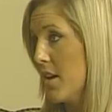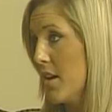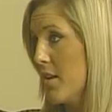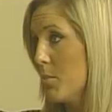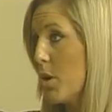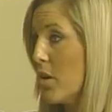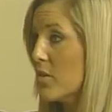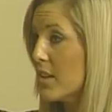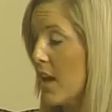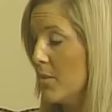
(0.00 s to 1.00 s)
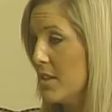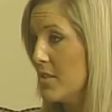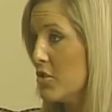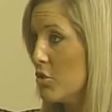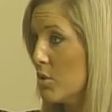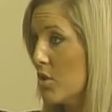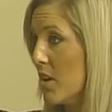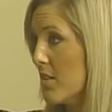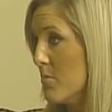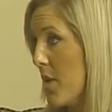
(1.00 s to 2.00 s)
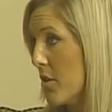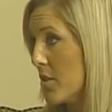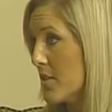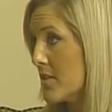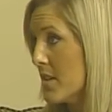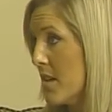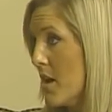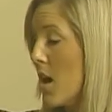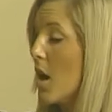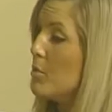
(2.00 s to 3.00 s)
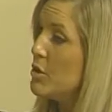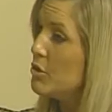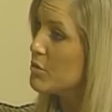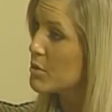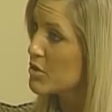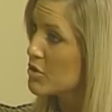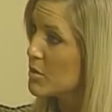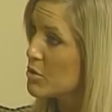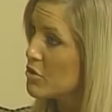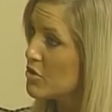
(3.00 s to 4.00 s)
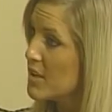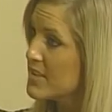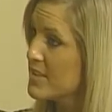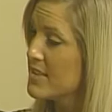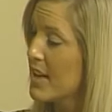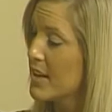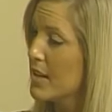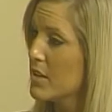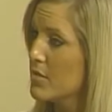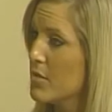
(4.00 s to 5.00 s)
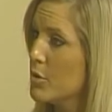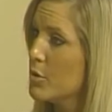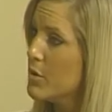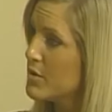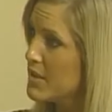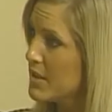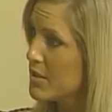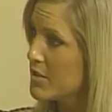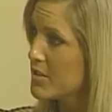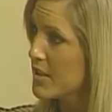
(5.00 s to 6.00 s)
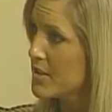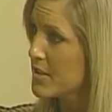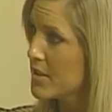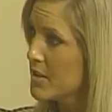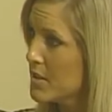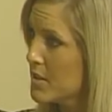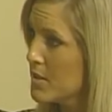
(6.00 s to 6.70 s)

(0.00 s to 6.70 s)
uh, prevalent? I mean, do a lot of mothers abuse prescription drugs? Is that kind of who you see in your center?